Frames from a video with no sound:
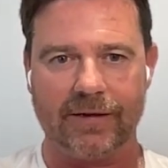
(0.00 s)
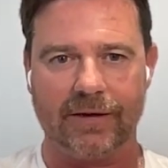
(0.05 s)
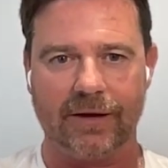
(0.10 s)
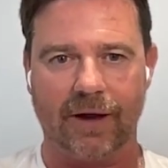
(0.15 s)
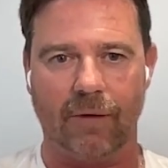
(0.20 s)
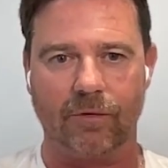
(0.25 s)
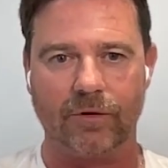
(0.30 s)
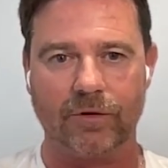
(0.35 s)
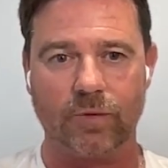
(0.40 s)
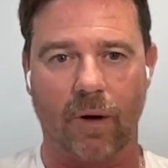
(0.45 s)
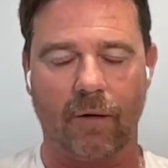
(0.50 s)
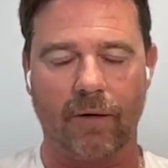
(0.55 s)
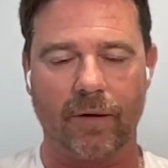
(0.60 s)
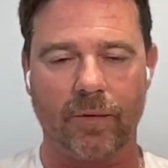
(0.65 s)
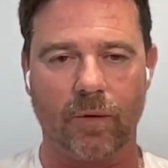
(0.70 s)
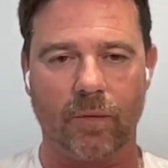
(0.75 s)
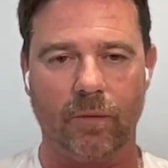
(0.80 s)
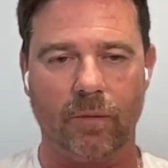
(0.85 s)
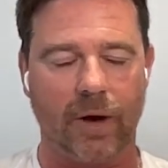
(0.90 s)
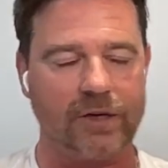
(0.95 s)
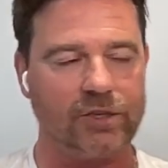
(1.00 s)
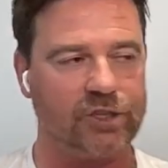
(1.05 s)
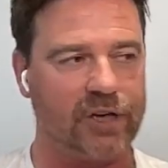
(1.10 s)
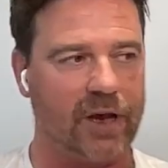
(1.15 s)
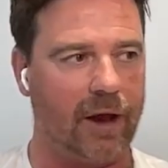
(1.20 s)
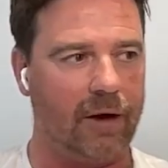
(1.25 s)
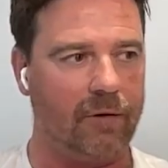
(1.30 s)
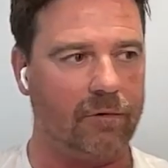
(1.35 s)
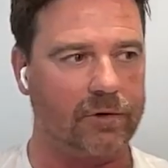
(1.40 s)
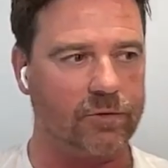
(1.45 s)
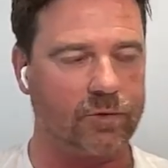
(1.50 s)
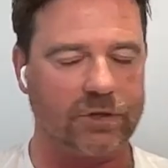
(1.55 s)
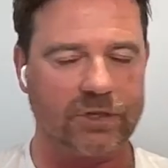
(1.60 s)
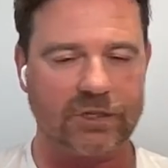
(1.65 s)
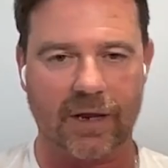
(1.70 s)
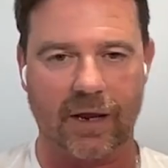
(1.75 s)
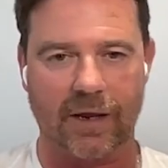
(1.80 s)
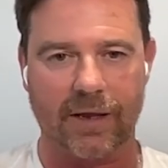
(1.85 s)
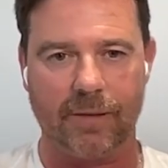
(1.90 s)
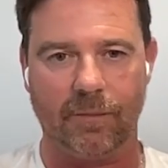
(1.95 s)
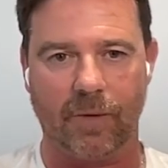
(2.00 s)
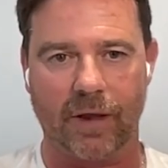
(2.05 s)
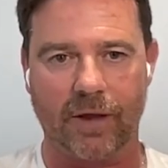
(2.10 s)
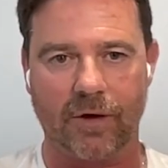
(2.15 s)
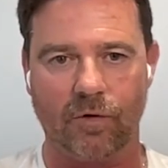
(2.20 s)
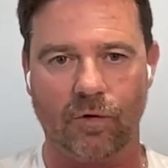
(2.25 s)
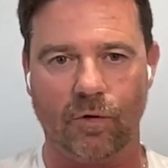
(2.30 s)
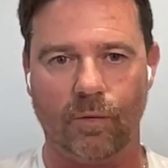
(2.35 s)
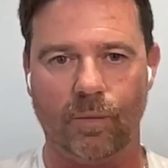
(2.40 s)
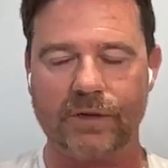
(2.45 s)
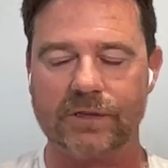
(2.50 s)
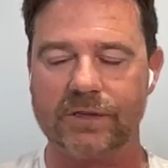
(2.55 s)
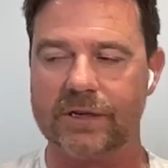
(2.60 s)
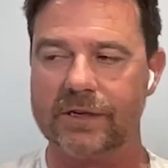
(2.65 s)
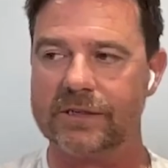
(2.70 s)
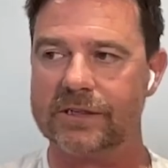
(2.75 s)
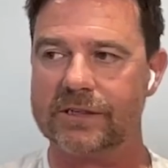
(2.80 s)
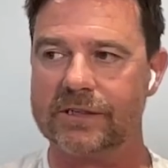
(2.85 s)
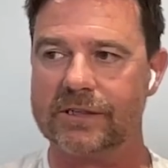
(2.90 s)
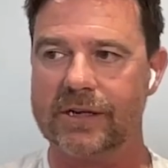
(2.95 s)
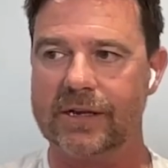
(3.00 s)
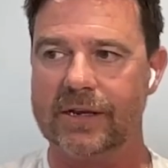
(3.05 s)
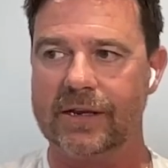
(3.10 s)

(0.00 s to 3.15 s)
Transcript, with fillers: I was worried what my shareholders would say in my core business,